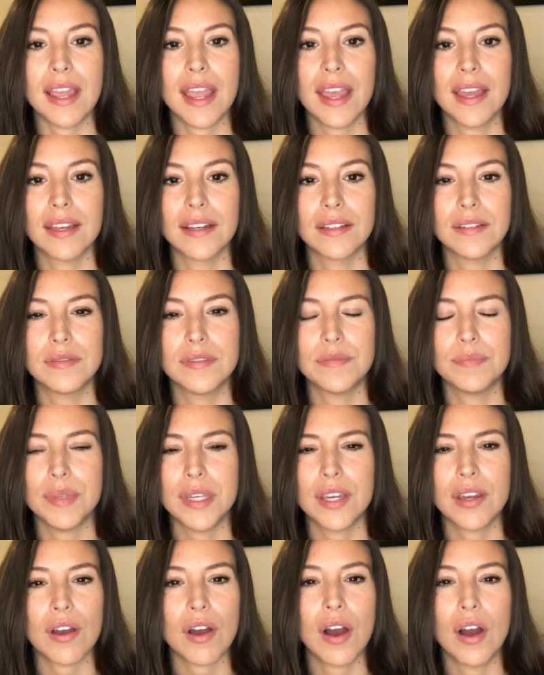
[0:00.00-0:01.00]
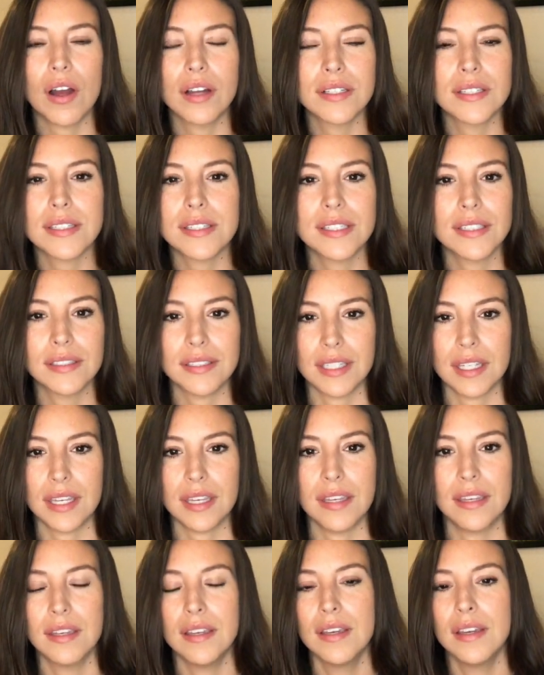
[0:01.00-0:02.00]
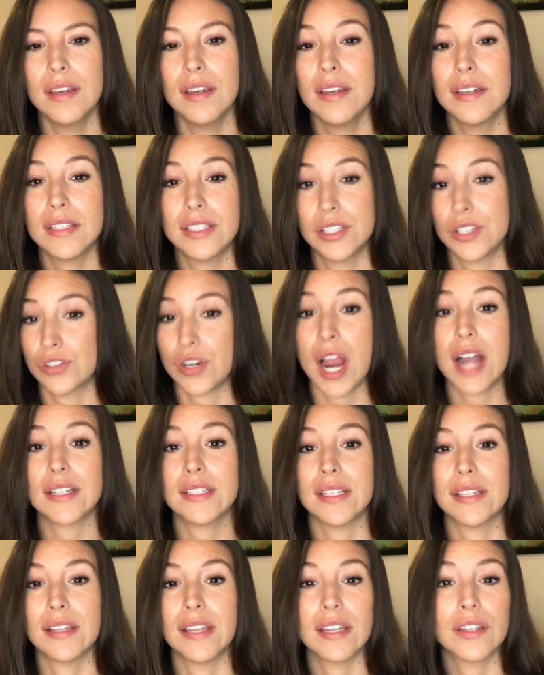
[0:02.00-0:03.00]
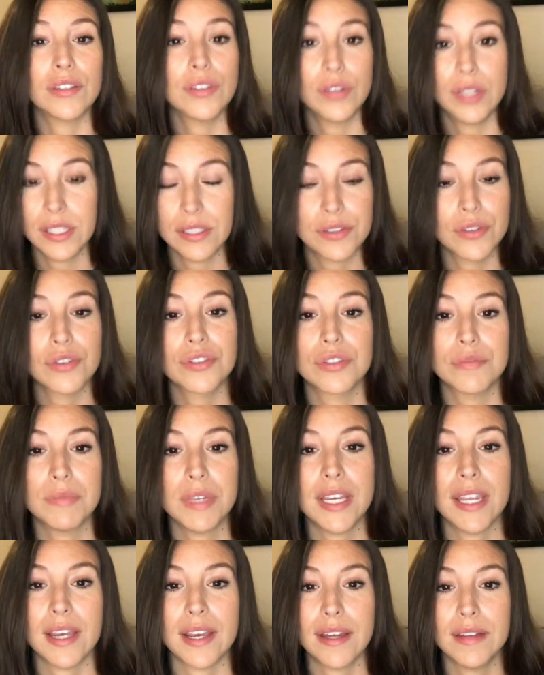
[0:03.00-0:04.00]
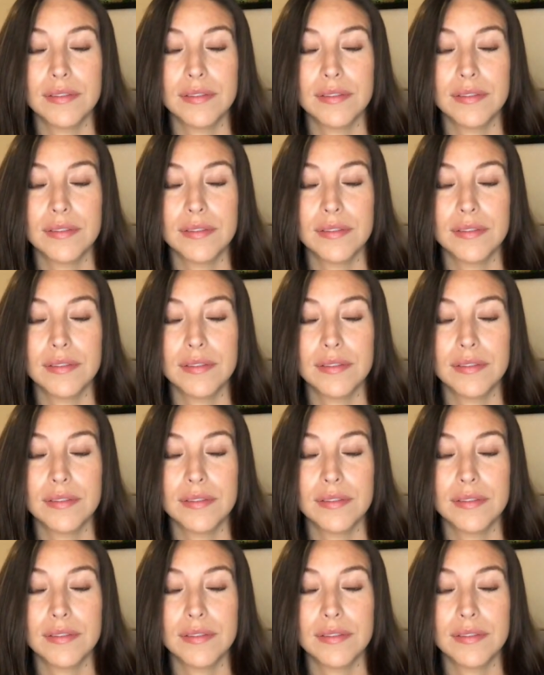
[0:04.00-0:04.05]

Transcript: and be constantly distracted, including social media.